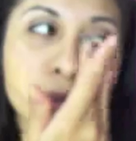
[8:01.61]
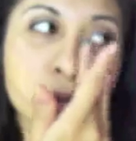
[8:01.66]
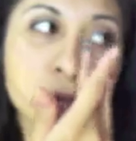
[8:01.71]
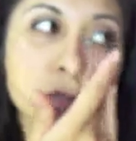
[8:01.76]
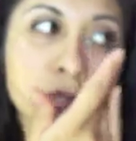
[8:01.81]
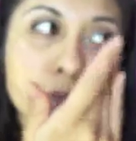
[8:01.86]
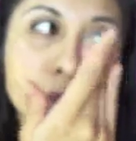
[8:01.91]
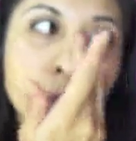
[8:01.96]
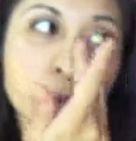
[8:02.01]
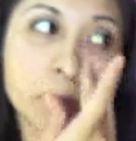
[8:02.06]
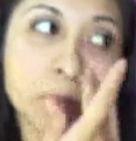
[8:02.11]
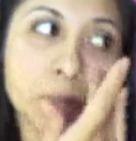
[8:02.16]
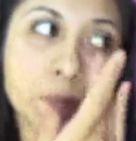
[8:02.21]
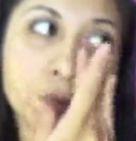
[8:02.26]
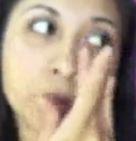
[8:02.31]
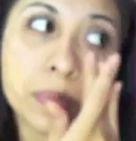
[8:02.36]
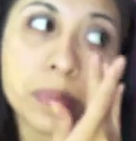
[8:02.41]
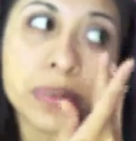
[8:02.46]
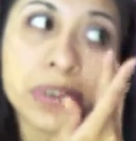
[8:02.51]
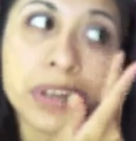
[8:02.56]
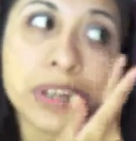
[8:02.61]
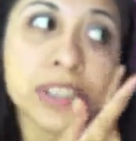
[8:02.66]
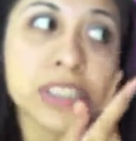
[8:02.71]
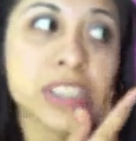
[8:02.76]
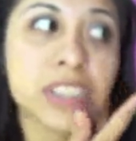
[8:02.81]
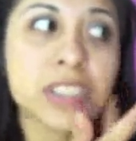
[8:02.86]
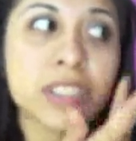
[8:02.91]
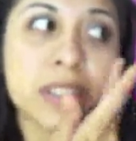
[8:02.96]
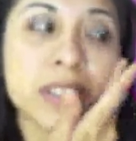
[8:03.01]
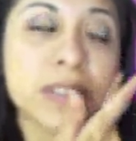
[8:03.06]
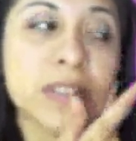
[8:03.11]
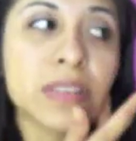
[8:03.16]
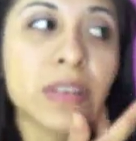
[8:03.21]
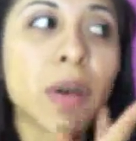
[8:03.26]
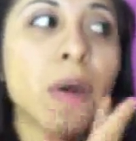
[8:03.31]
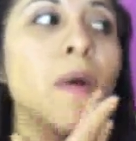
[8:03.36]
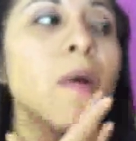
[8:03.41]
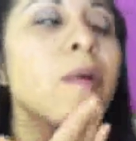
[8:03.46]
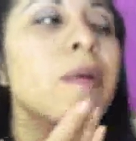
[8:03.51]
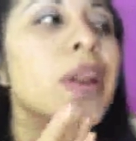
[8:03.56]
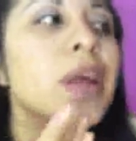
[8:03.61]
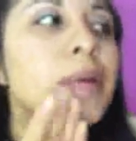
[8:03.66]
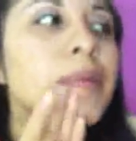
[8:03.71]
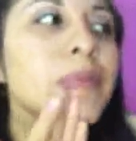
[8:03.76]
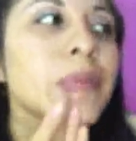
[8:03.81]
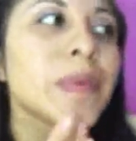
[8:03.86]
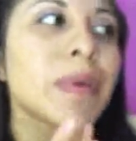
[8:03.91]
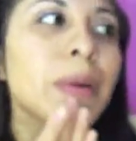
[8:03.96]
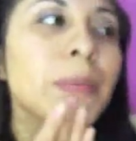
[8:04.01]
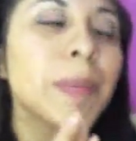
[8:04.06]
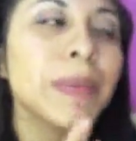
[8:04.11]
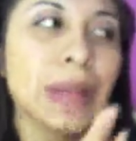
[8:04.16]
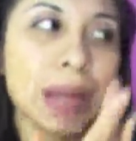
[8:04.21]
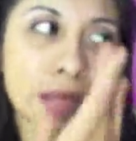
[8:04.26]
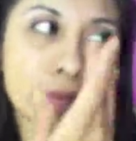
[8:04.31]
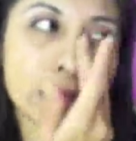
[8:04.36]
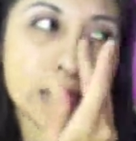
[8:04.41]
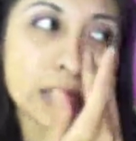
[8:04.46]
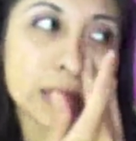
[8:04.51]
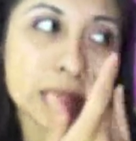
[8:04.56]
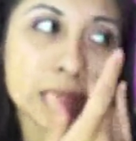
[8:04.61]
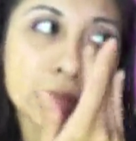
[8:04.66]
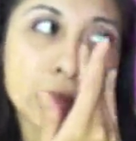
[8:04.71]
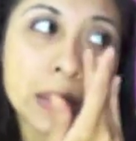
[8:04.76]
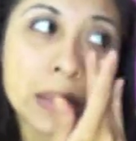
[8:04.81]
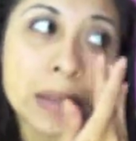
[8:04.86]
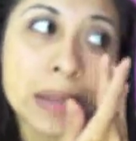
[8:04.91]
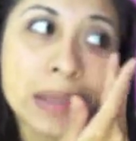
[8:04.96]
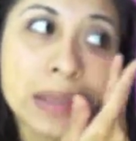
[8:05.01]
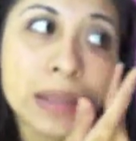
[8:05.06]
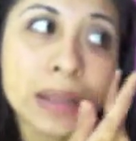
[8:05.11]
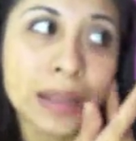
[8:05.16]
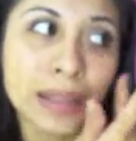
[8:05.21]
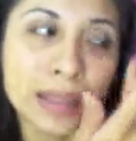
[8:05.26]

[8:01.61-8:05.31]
use brushes when I apply this, I